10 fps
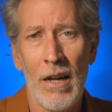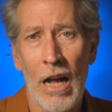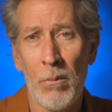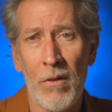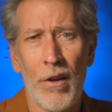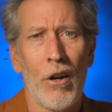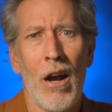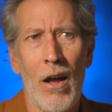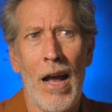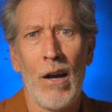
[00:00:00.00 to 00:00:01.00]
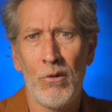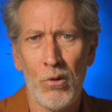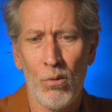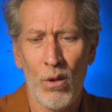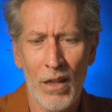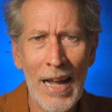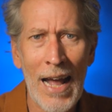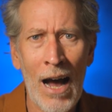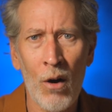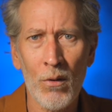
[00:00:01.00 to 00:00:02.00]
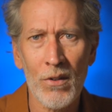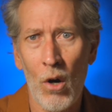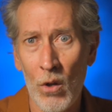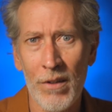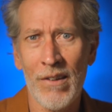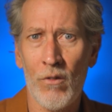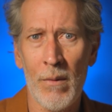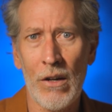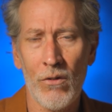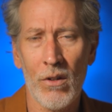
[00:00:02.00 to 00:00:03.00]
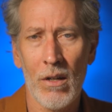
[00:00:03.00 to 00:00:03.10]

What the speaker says: help me figure out how to lay out all this information.